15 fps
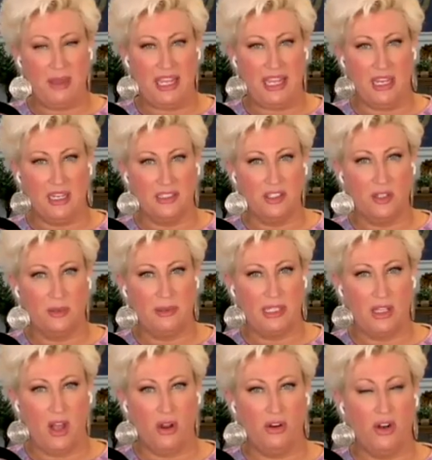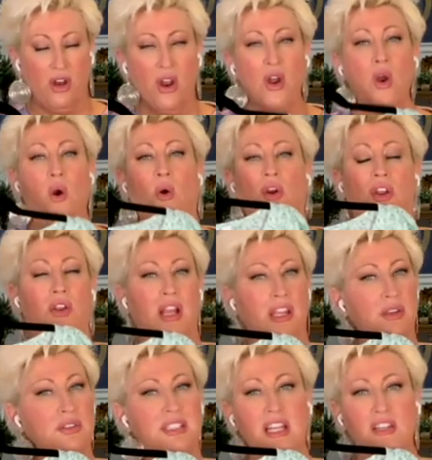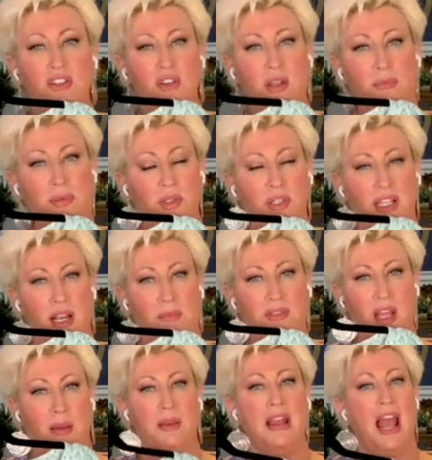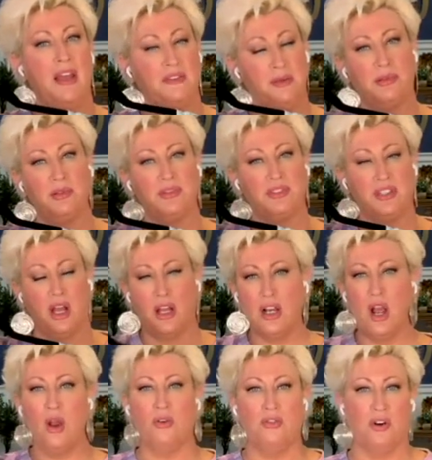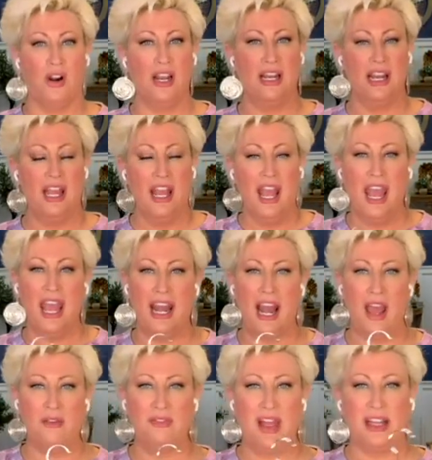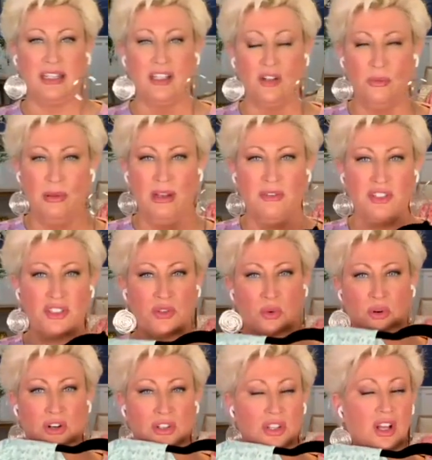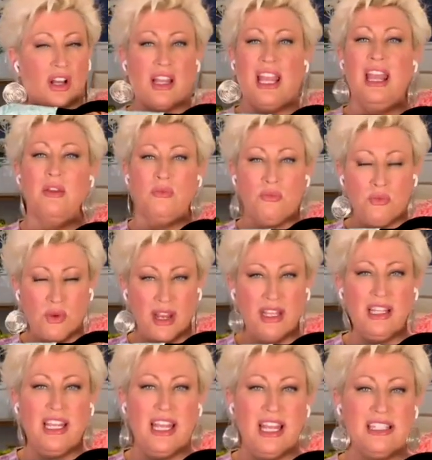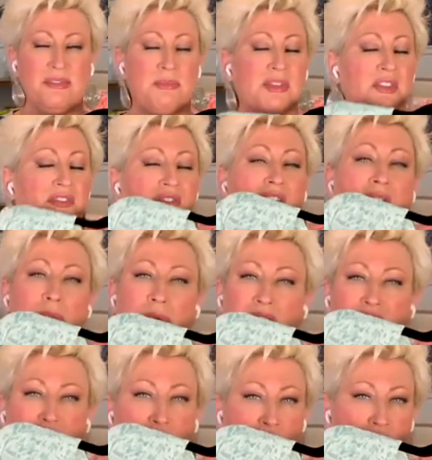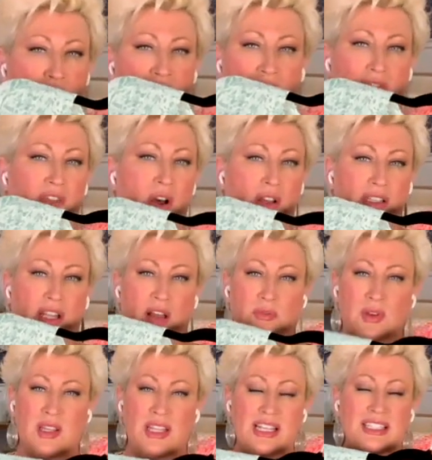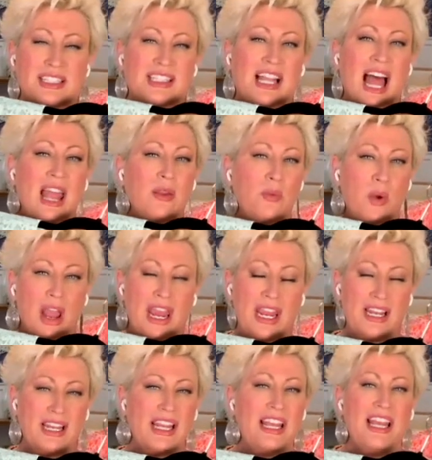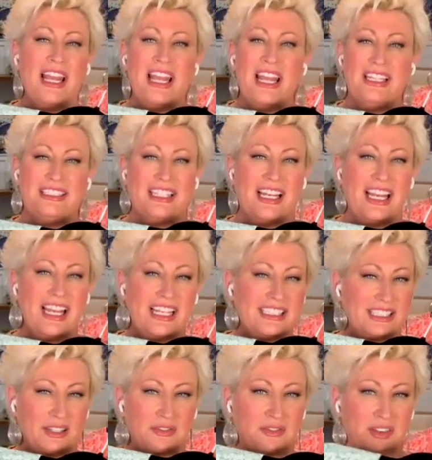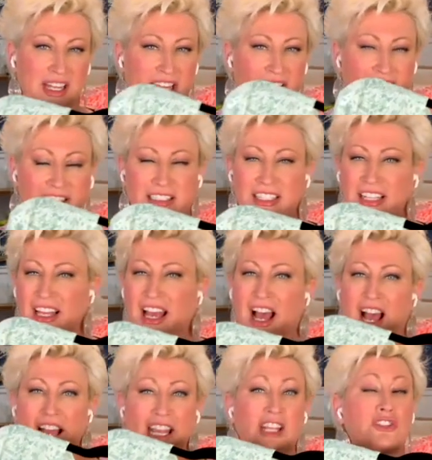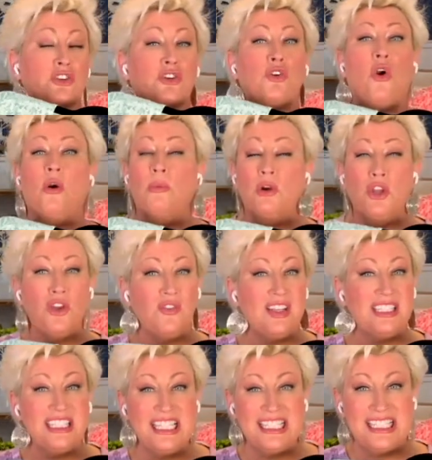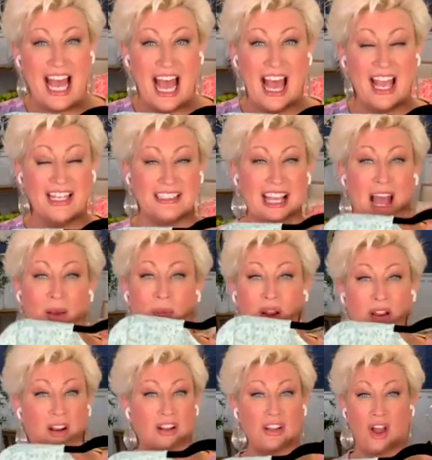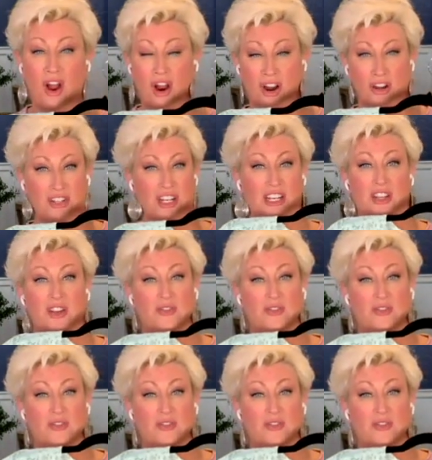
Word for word: and make it a little bit longer, or you, like you said, you can pull it up top and have it blouson over and and have that little bit of a shorter look. It mm-hmm. really is, but the fabric is what you're going to fall in love with. It's lightweight, it's an easy fit. Uh, get your normal QVC size. I wear a large,